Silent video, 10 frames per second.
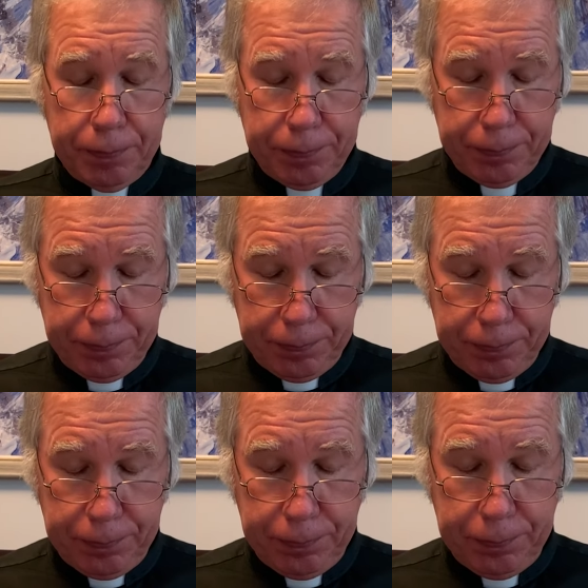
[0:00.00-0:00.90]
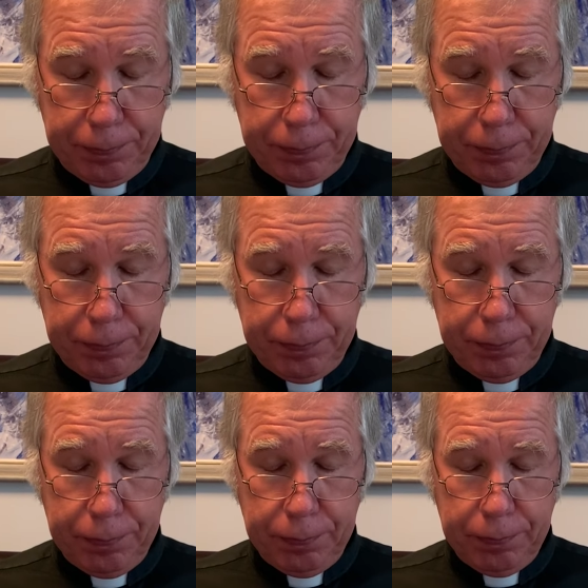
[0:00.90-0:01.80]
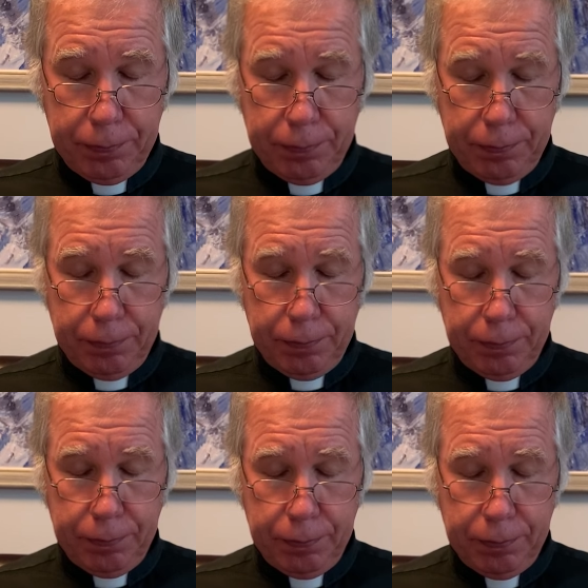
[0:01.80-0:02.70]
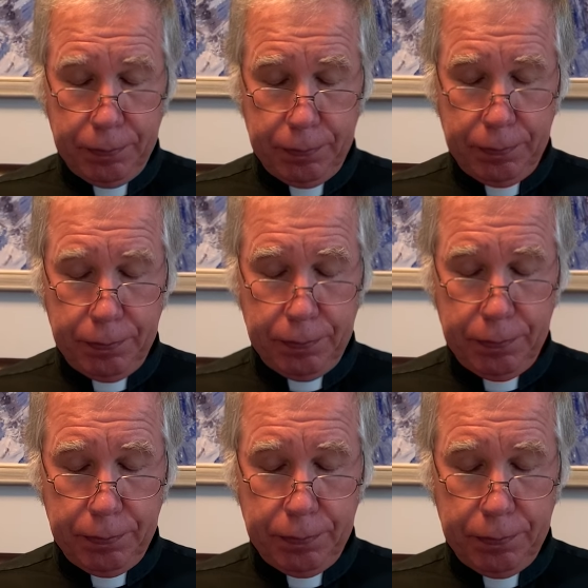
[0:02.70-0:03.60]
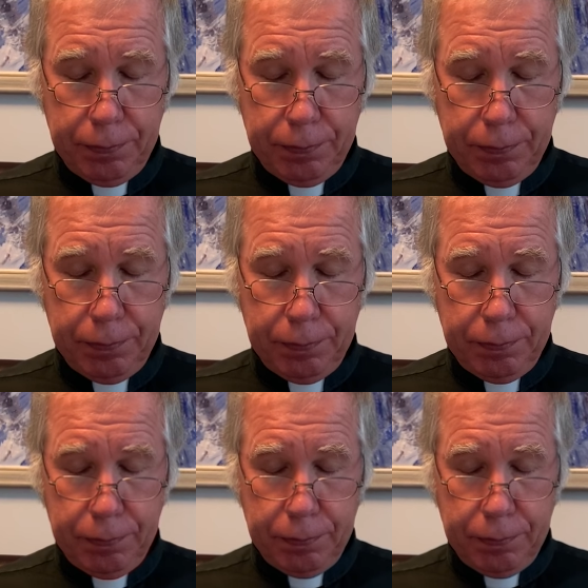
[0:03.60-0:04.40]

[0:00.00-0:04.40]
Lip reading: Nothing is said.